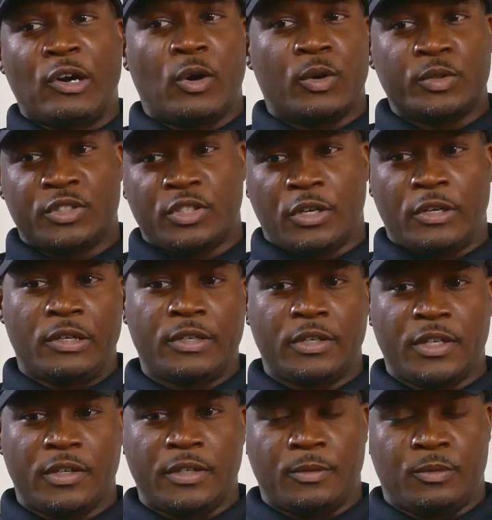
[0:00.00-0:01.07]
outer,
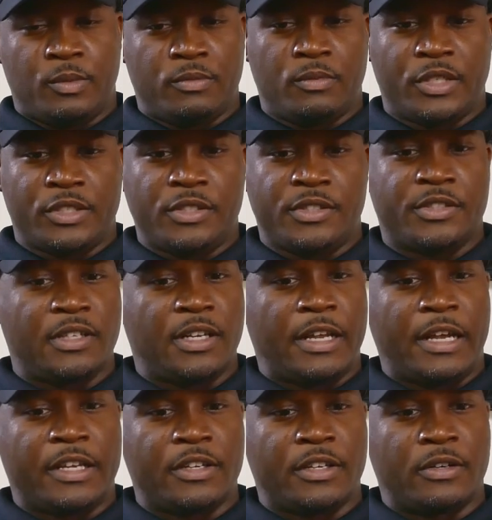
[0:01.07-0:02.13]
what you see,
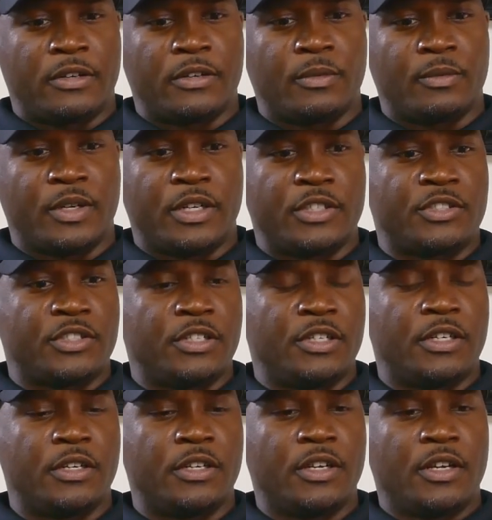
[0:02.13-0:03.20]
like, whether she,